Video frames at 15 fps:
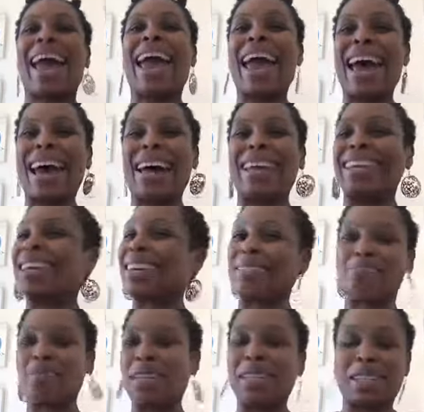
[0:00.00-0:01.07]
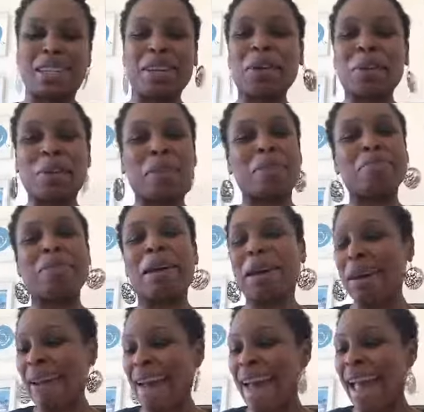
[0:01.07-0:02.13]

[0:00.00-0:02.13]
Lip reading: but he's here with me.